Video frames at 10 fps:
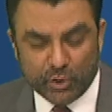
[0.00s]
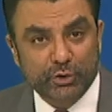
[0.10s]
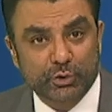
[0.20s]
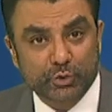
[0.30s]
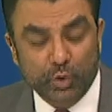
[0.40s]
to
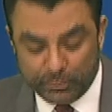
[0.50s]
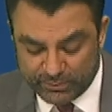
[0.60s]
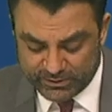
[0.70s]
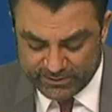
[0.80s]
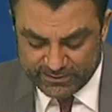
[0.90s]
open.
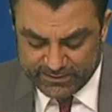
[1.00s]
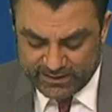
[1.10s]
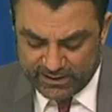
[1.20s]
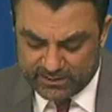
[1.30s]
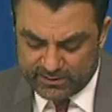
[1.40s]
And
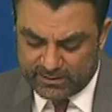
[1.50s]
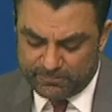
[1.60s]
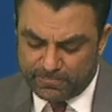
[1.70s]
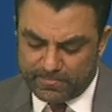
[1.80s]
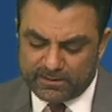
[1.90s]

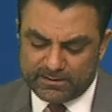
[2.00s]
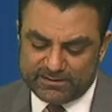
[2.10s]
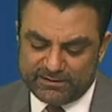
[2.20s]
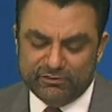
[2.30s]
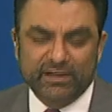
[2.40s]

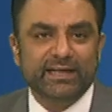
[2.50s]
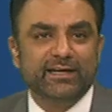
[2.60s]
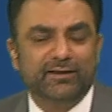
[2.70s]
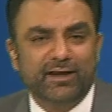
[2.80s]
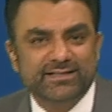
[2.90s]
definitely
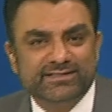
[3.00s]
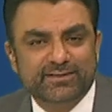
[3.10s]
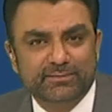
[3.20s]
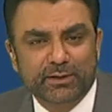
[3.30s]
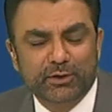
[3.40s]
last but
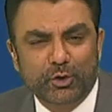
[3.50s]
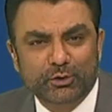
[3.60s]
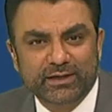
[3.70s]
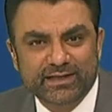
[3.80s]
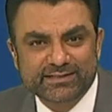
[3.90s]
not the
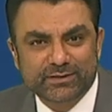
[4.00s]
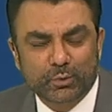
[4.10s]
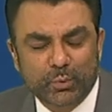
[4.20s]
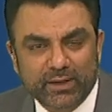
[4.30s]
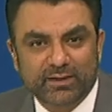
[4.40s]
least, a
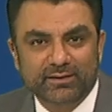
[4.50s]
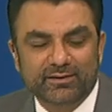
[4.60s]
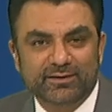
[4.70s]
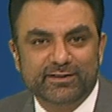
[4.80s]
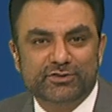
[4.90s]
quick
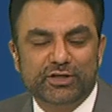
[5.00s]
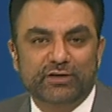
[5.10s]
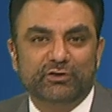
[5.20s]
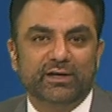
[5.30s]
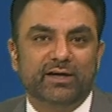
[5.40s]
chat
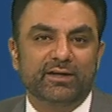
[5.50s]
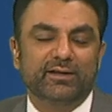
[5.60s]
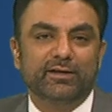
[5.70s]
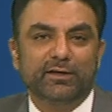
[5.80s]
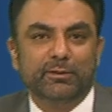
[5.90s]
regarding
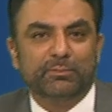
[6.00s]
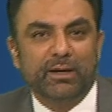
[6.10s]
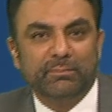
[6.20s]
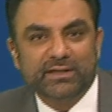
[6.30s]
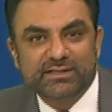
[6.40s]
Prime
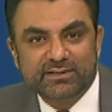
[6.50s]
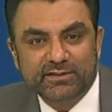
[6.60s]
Minister